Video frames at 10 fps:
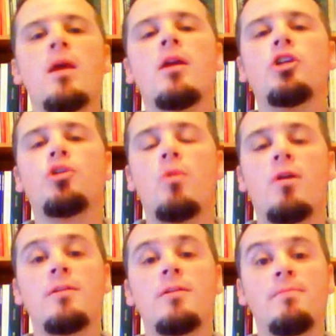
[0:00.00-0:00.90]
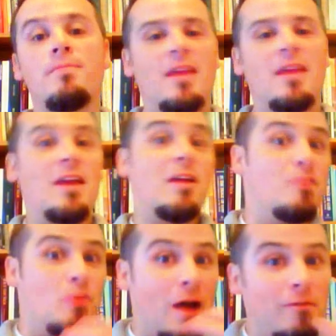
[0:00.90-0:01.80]
In short,
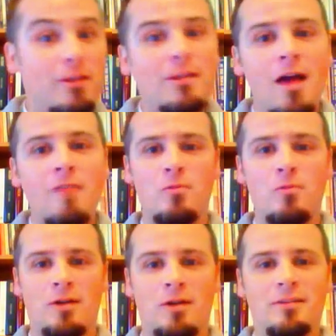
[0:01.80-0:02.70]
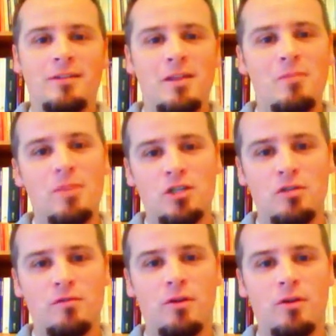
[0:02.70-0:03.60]
if you have a loved one in the
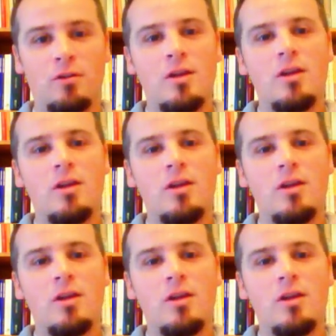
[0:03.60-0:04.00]
mission field,